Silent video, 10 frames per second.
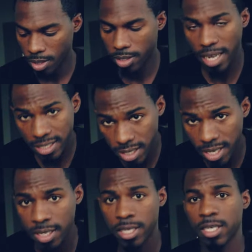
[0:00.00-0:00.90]
The next
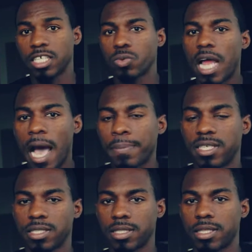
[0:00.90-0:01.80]
thing is what
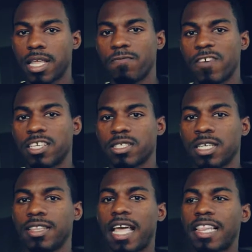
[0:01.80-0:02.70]
opposition that they face
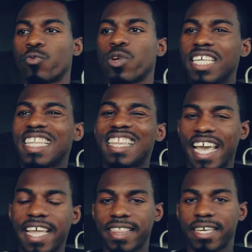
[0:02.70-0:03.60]
that really
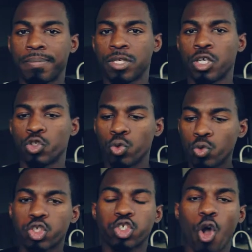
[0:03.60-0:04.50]
led them to
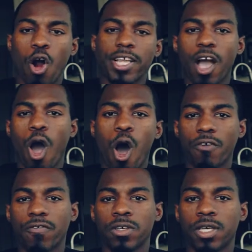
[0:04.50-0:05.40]
starting
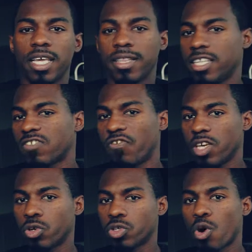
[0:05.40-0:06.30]
off in this
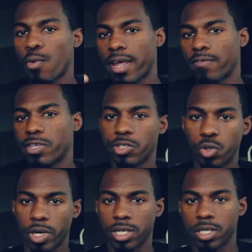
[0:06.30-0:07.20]
field or whatever you're
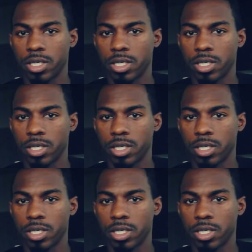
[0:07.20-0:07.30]
doing